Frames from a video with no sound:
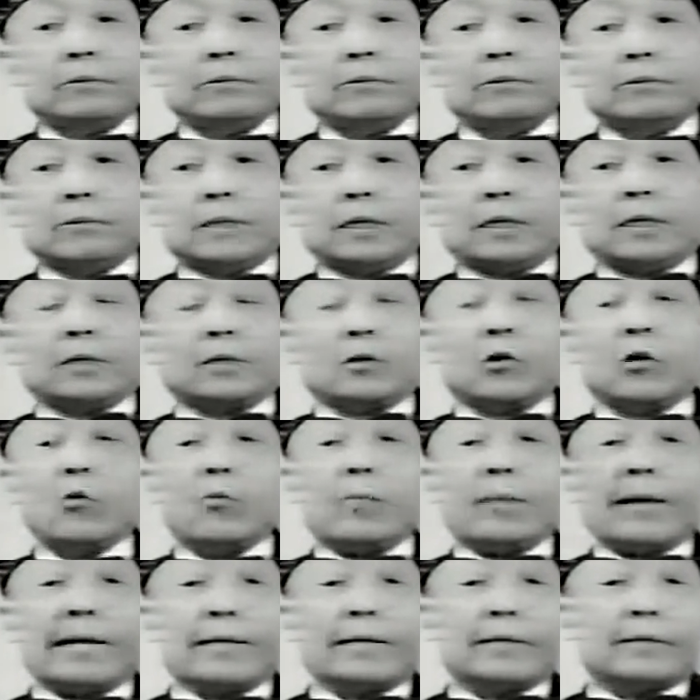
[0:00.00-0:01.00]
to uh,
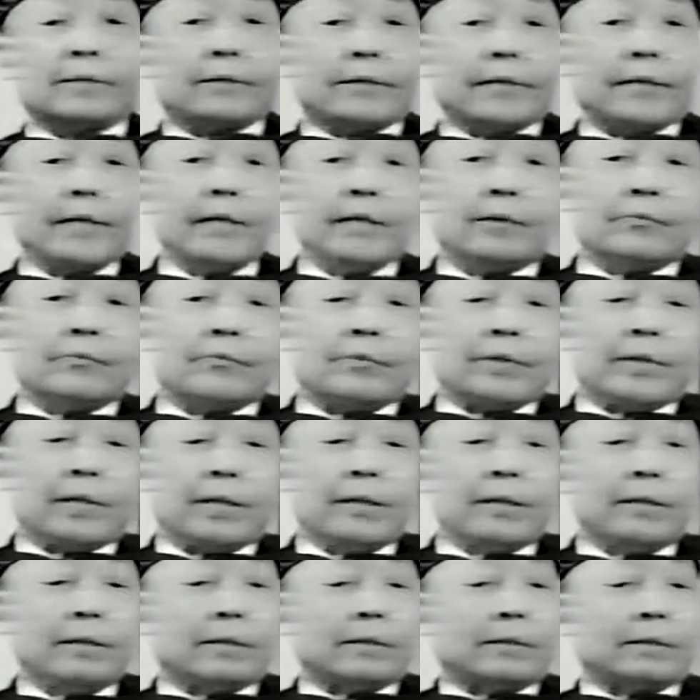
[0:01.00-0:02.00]
go back to
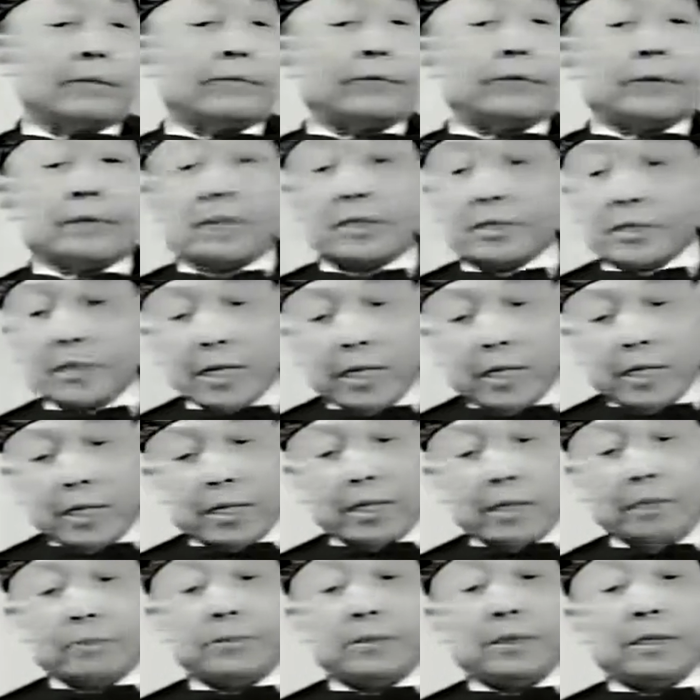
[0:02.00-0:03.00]
him then for a
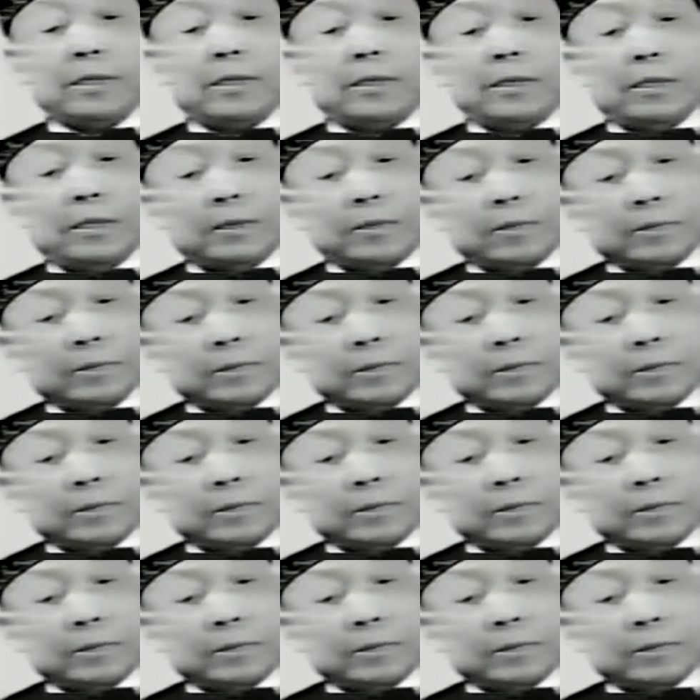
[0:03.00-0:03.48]
job